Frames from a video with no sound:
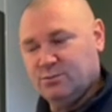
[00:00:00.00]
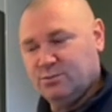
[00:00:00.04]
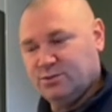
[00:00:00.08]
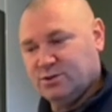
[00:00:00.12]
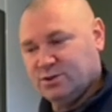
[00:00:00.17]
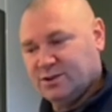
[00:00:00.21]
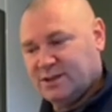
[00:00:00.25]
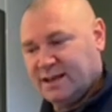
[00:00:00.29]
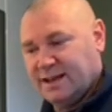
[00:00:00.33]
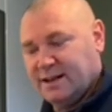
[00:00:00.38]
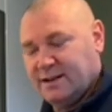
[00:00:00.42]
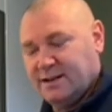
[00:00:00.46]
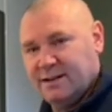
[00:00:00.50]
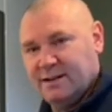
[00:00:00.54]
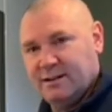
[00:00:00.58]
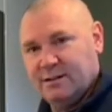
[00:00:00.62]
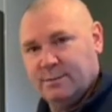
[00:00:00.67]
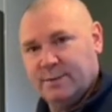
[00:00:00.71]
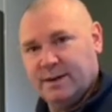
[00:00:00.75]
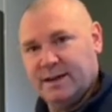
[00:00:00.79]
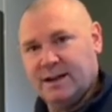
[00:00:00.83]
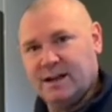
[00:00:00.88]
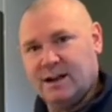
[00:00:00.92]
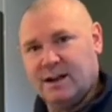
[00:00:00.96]
just get it a little
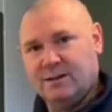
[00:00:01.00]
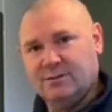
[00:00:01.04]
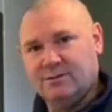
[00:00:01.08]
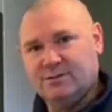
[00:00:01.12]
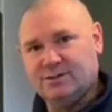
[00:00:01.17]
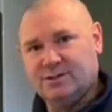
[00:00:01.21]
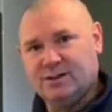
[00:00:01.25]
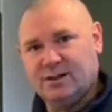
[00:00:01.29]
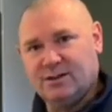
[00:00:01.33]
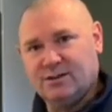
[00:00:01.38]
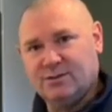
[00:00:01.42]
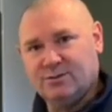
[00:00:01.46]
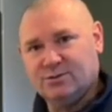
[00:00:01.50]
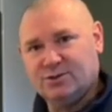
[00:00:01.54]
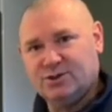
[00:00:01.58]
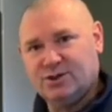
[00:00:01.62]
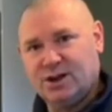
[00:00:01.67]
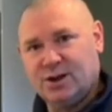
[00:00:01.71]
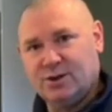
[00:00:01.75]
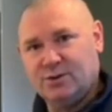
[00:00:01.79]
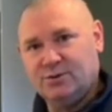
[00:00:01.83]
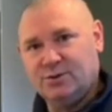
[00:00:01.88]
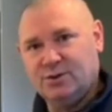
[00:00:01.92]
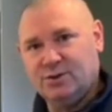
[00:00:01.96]
bit closer and I'll
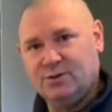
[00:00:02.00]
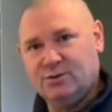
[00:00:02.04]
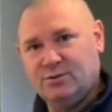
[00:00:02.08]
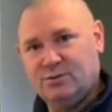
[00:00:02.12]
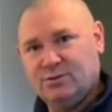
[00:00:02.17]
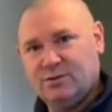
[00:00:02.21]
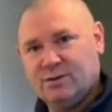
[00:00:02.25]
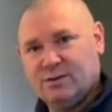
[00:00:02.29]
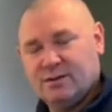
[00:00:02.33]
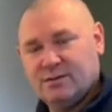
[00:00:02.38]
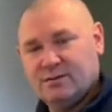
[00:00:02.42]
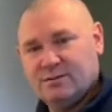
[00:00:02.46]
show you